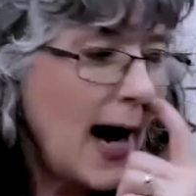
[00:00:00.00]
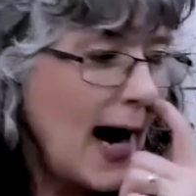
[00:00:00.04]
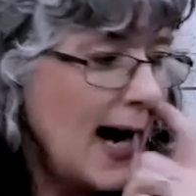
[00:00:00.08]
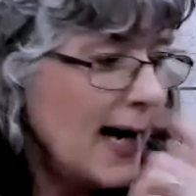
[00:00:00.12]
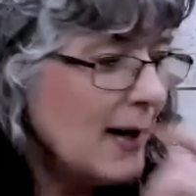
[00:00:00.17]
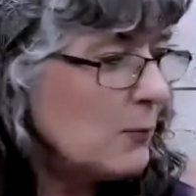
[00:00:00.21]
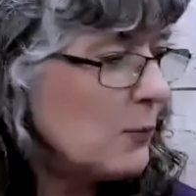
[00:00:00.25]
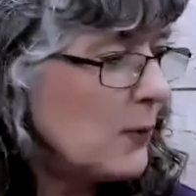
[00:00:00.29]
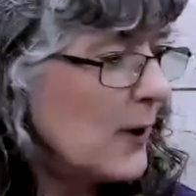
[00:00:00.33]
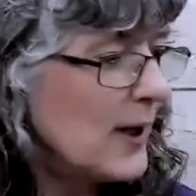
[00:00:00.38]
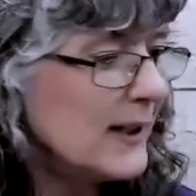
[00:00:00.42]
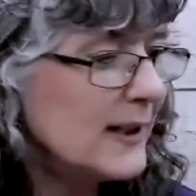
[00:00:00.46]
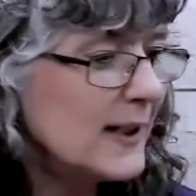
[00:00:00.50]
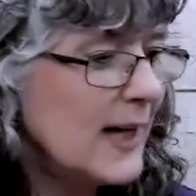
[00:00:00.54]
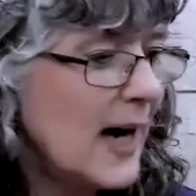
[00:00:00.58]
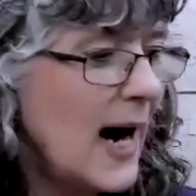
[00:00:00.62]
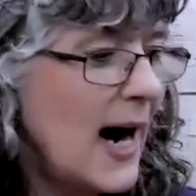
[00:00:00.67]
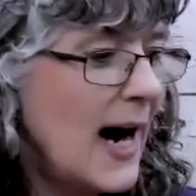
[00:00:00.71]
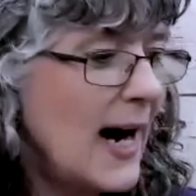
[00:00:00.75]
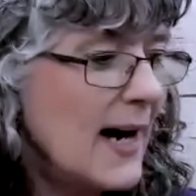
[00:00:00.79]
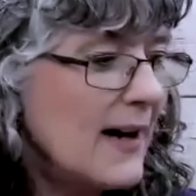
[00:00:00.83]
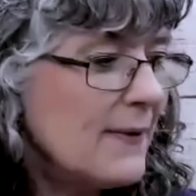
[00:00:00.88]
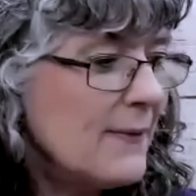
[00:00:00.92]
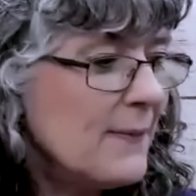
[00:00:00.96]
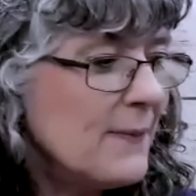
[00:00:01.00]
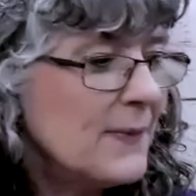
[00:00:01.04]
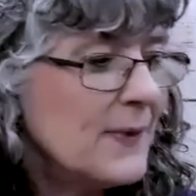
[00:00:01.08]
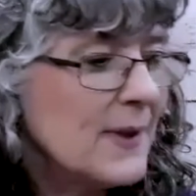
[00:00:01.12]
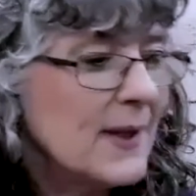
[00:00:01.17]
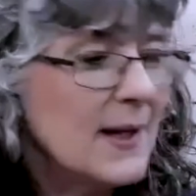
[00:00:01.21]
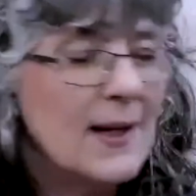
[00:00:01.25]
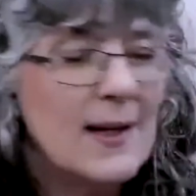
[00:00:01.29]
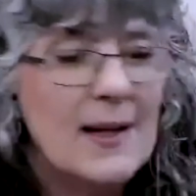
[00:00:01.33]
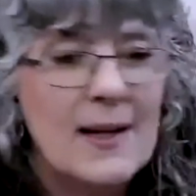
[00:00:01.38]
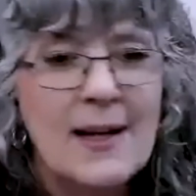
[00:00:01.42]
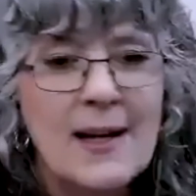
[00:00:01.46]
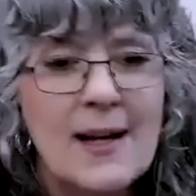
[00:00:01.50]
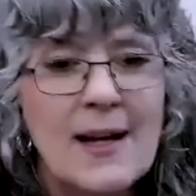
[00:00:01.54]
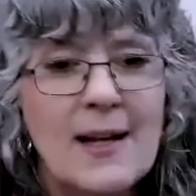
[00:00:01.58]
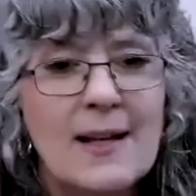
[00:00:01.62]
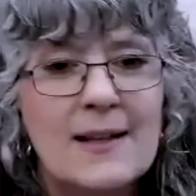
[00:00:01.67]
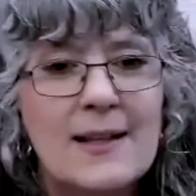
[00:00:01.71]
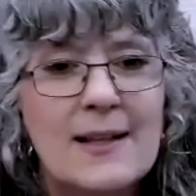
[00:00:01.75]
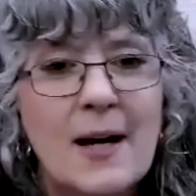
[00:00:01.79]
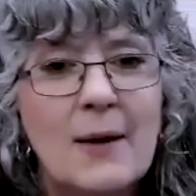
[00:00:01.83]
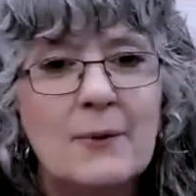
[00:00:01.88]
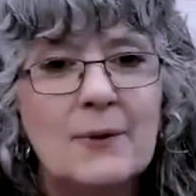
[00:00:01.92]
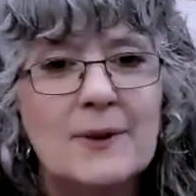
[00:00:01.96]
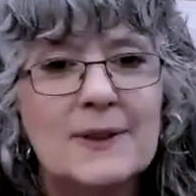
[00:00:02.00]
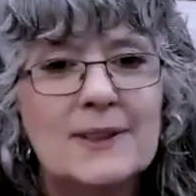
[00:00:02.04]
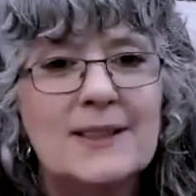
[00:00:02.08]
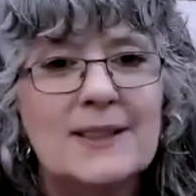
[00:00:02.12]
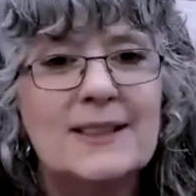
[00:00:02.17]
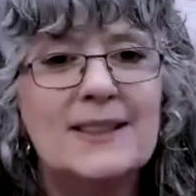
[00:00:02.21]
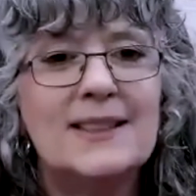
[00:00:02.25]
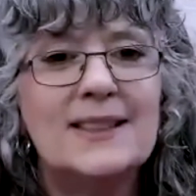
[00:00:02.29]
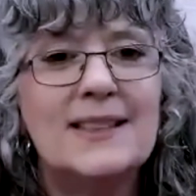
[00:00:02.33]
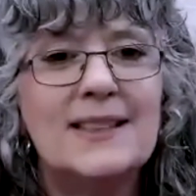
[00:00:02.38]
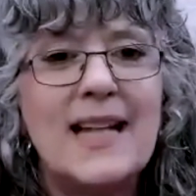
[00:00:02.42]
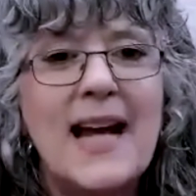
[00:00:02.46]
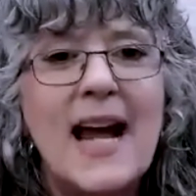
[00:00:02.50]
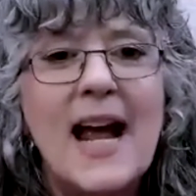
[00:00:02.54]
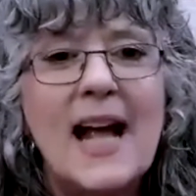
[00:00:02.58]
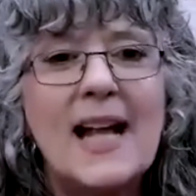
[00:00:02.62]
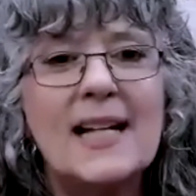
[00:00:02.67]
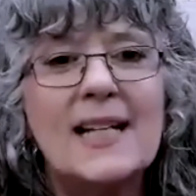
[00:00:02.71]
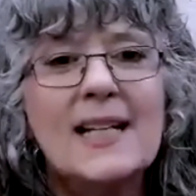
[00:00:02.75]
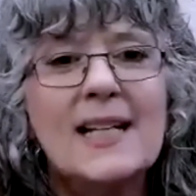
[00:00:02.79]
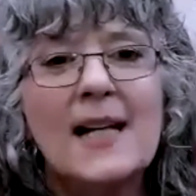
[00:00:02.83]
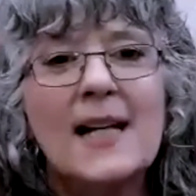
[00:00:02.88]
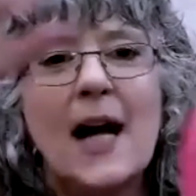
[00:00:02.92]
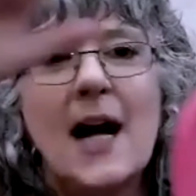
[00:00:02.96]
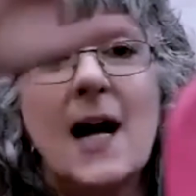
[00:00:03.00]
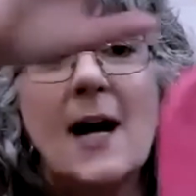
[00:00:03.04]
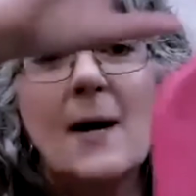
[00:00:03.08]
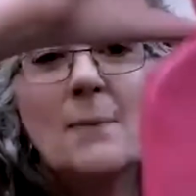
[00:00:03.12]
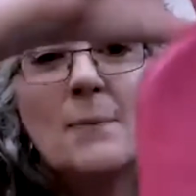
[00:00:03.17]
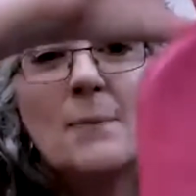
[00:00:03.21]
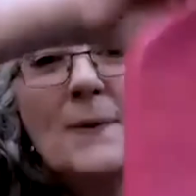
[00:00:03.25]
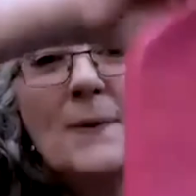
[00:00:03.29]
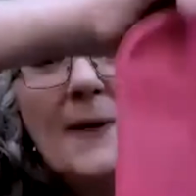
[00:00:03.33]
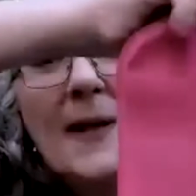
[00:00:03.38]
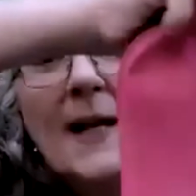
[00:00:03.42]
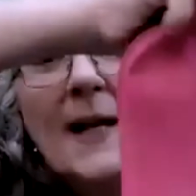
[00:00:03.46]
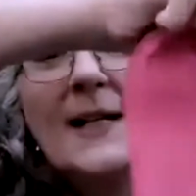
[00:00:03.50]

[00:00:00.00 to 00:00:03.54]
I had one guy that was standing up,